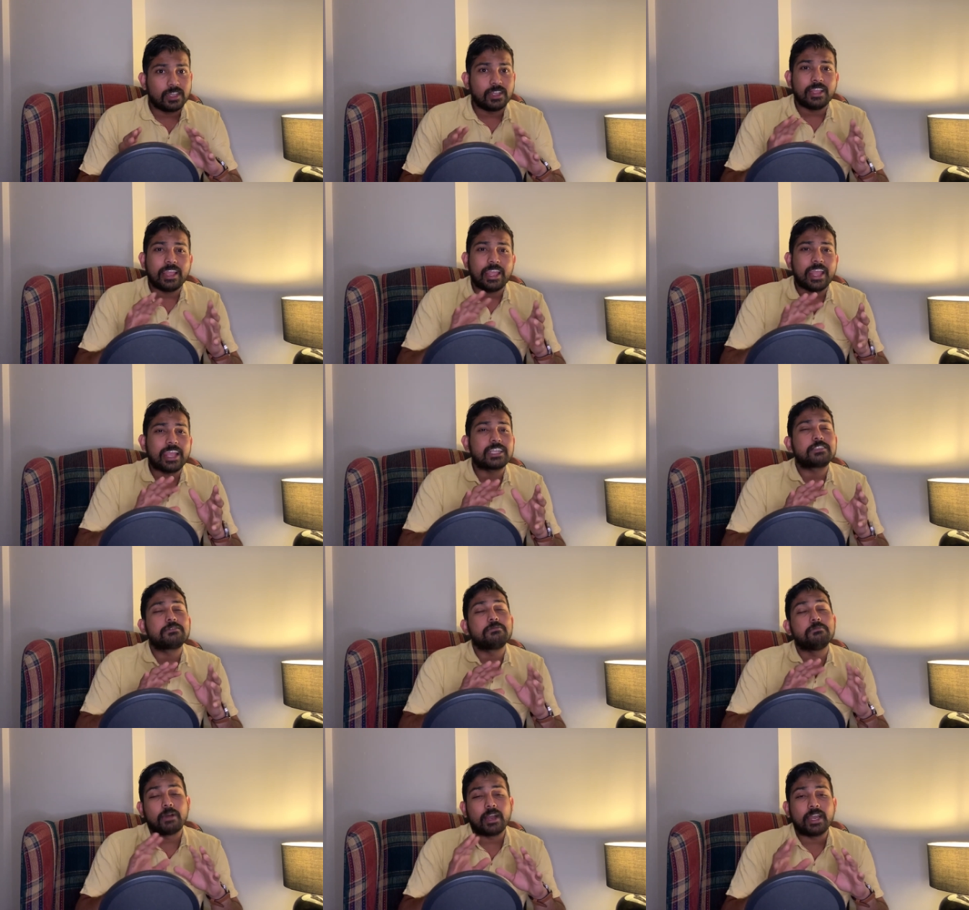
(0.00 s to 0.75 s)

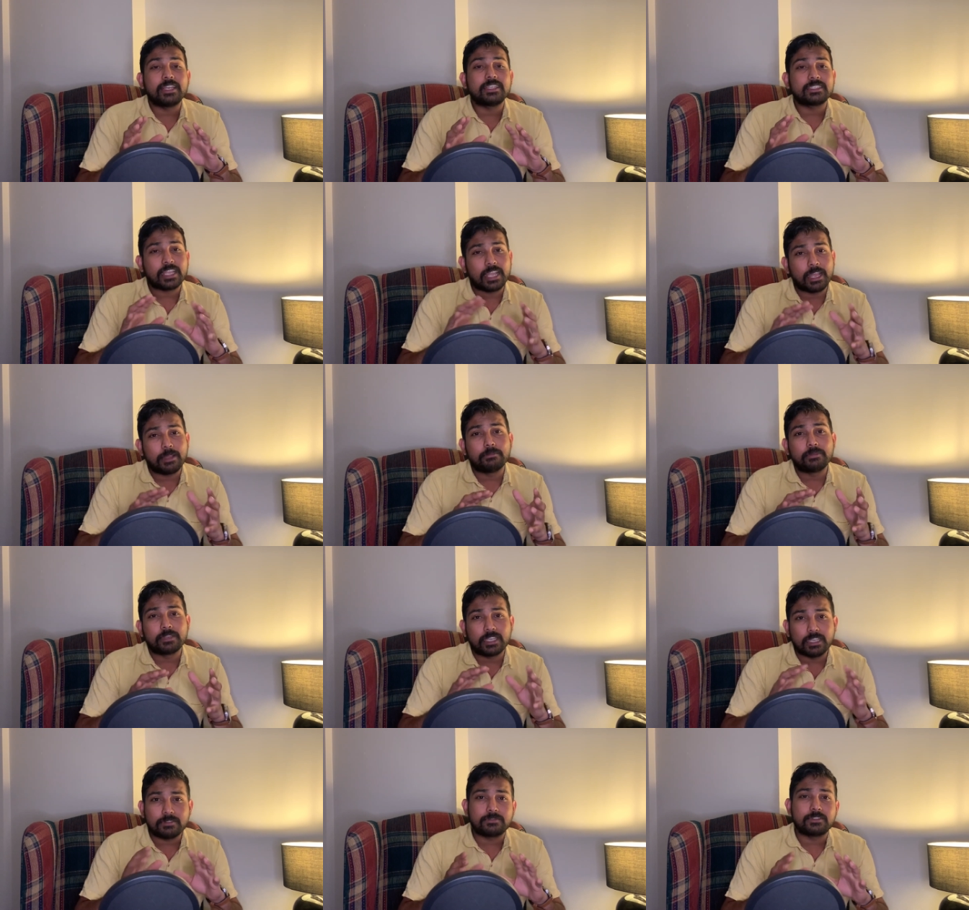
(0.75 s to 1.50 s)
X minus M
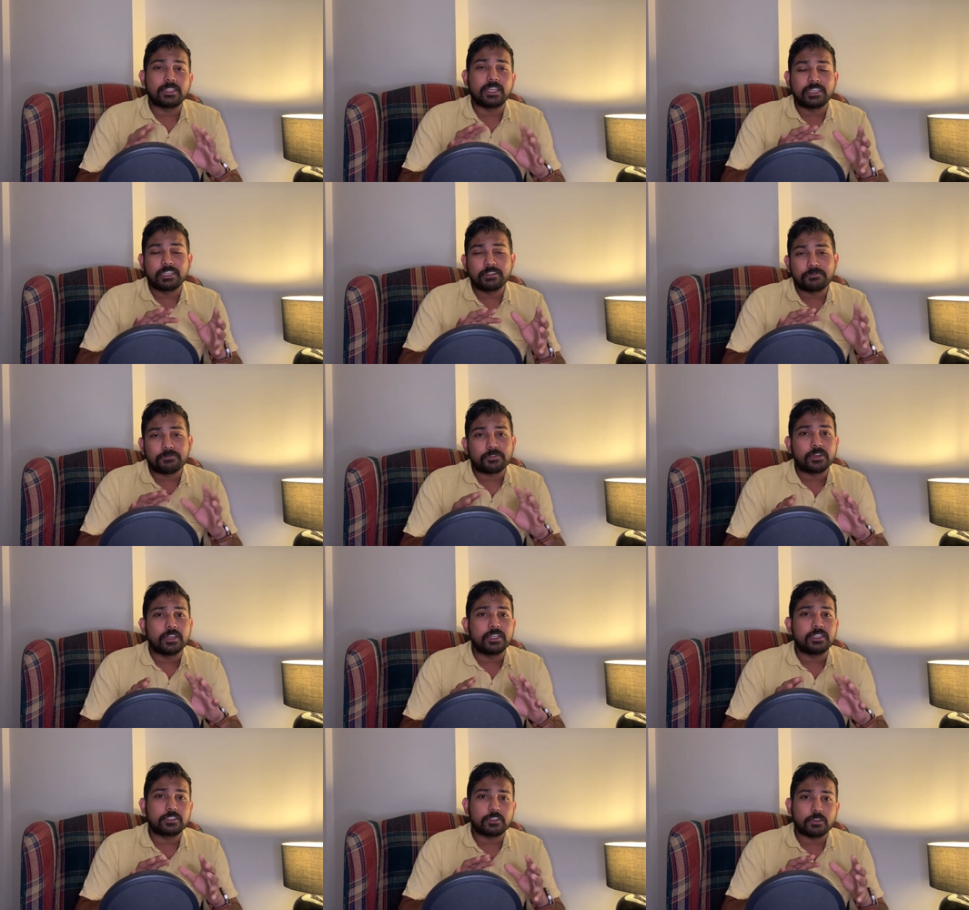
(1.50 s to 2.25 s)
gives the
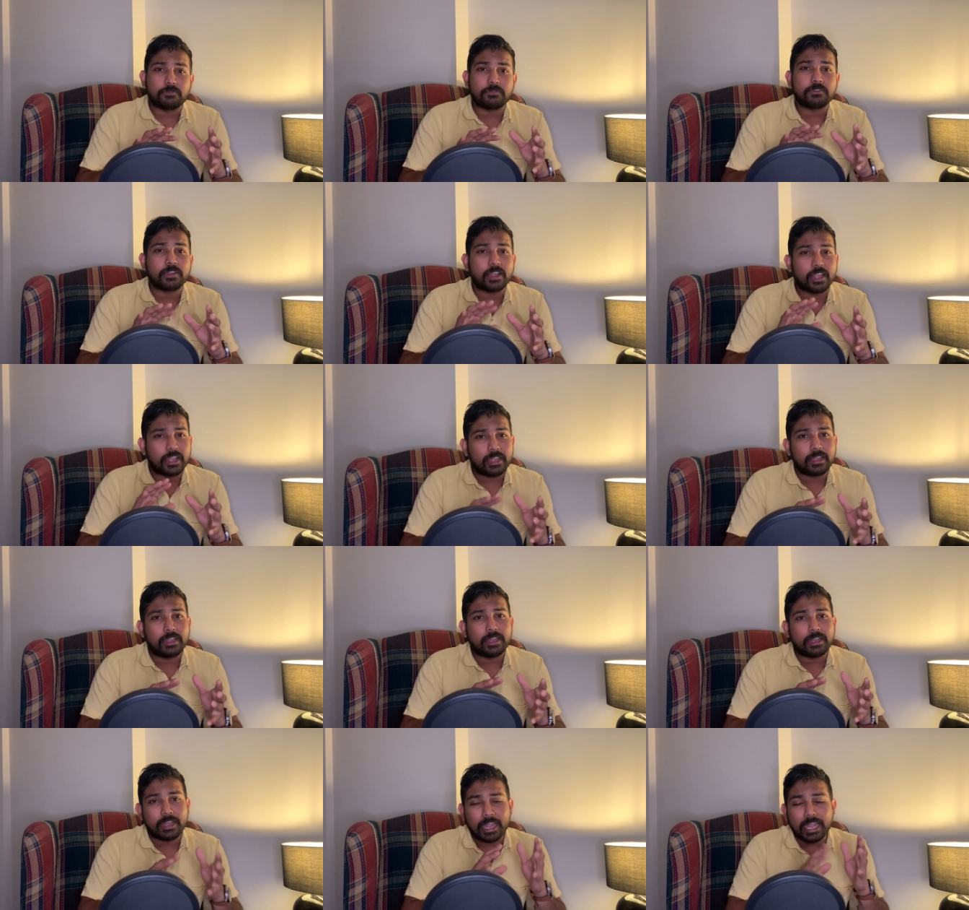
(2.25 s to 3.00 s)
difference of
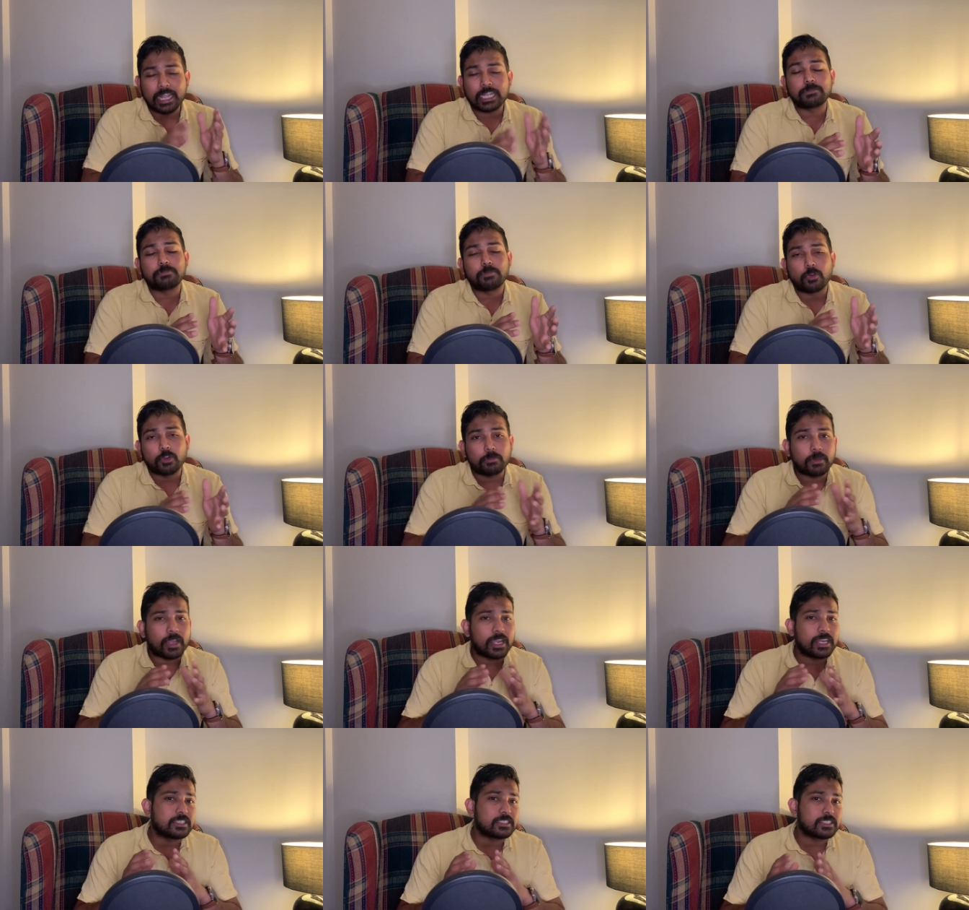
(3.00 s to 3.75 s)
export
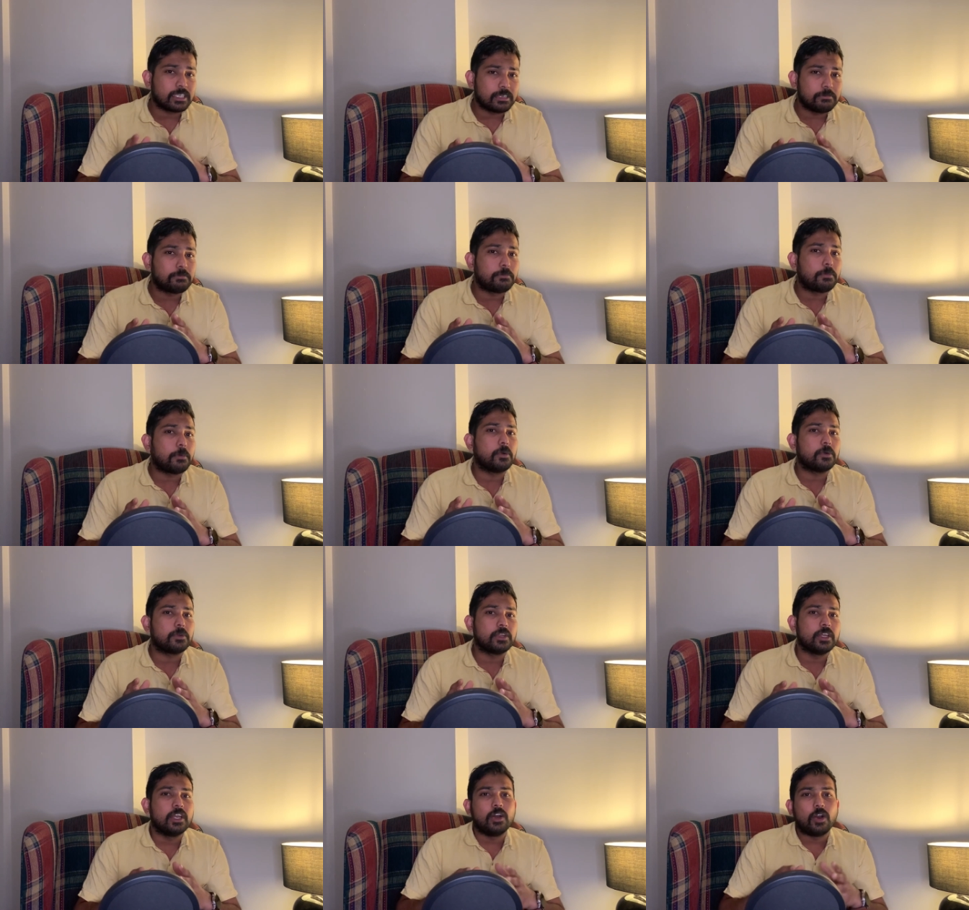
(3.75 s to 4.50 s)
minus import,
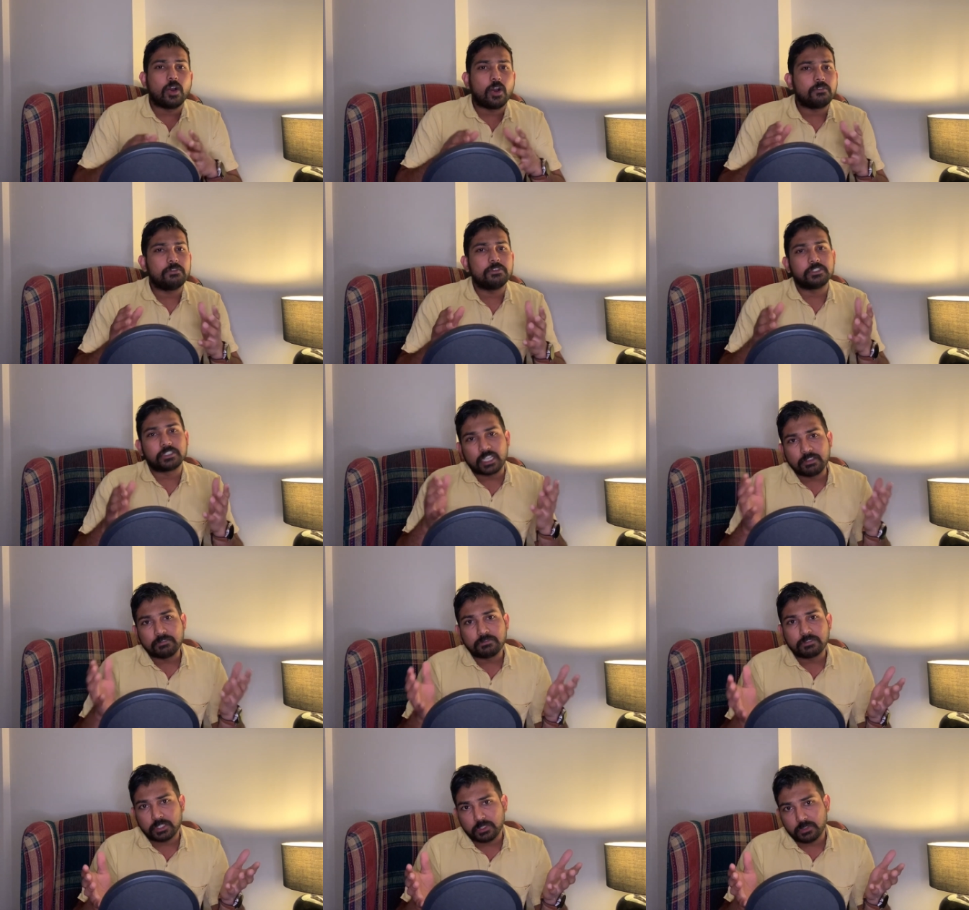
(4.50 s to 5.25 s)
always
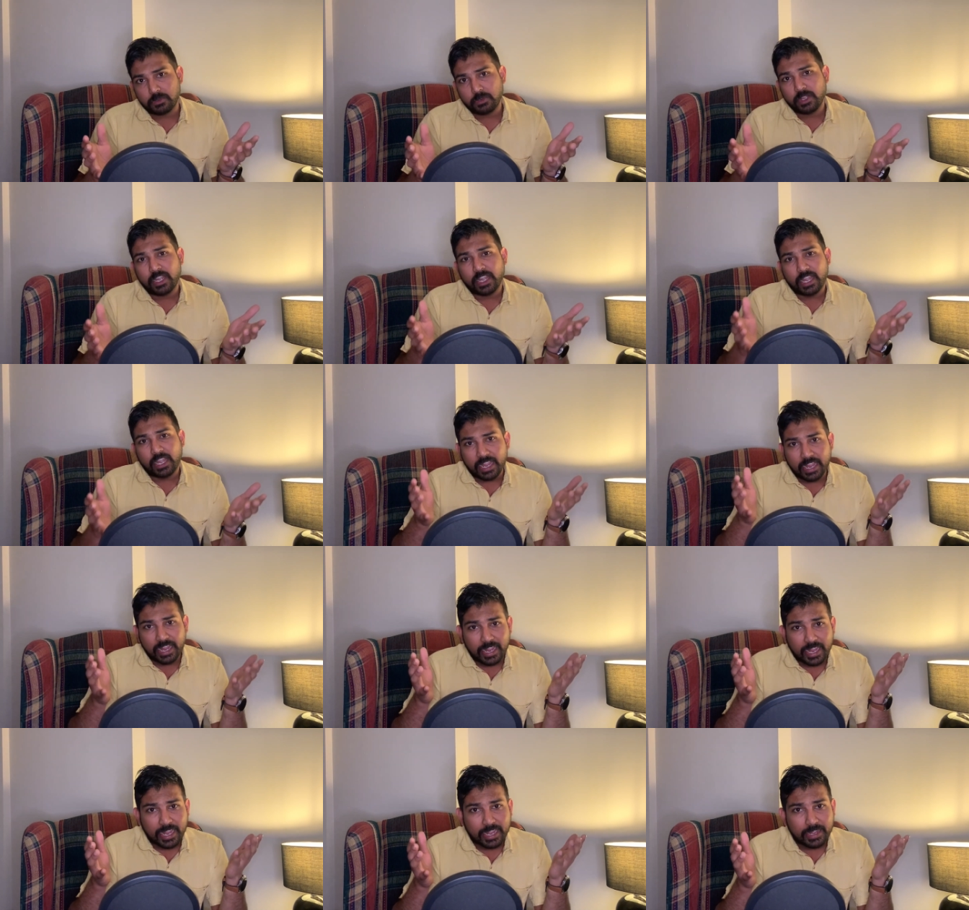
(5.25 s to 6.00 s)
gives you
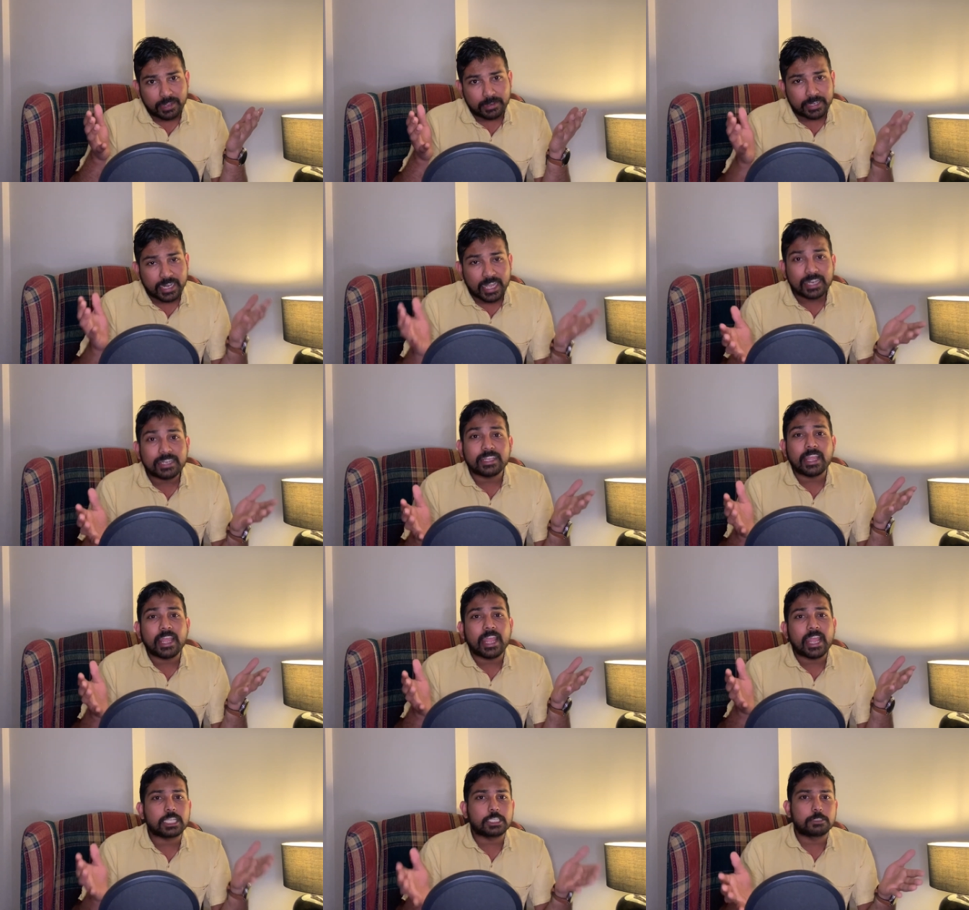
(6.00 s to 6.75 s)
a net
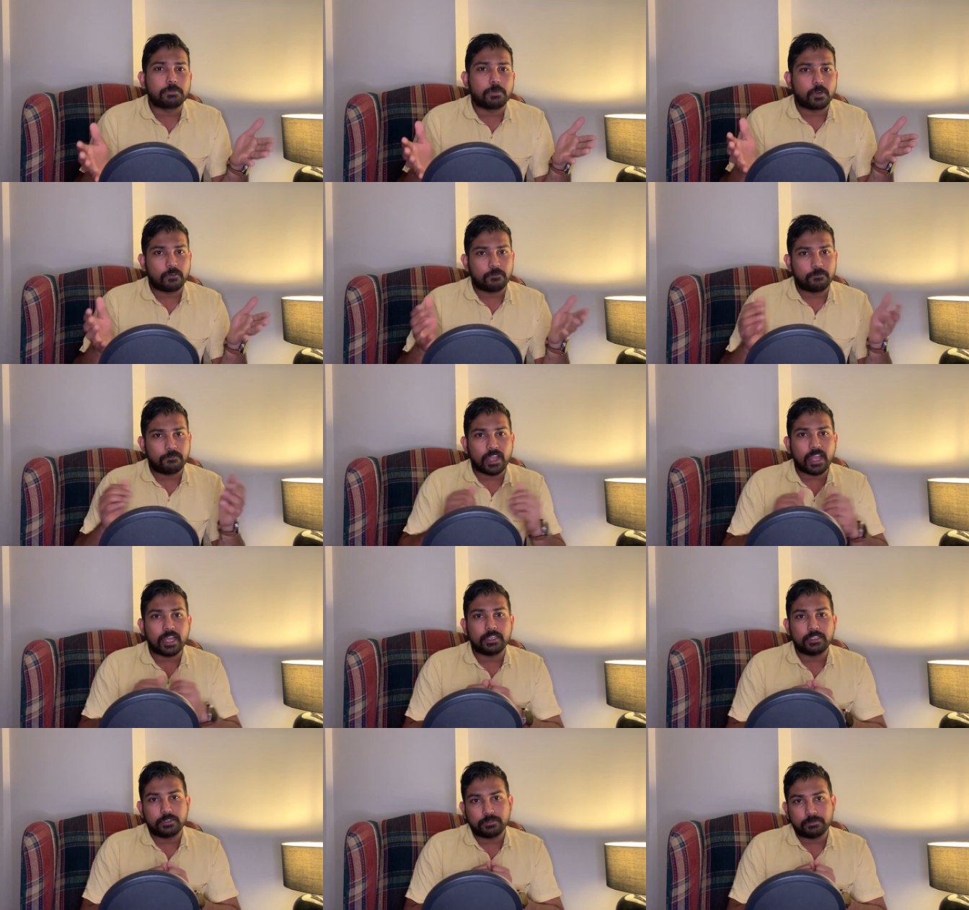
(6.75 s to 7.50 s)
export value